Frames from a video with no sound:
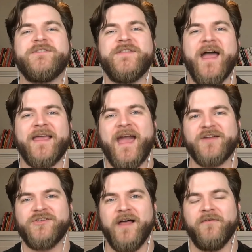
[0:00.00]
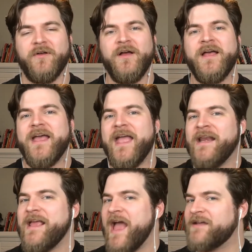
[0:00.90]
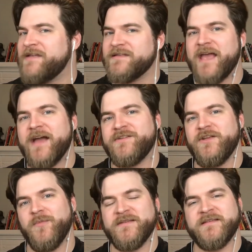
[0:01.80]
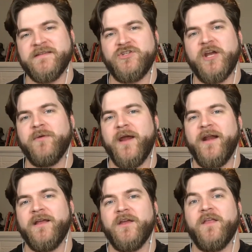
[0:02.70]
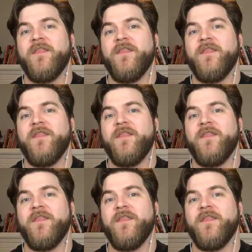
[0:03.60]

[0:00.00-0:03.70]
that cash level, any excess cash that your business is generating,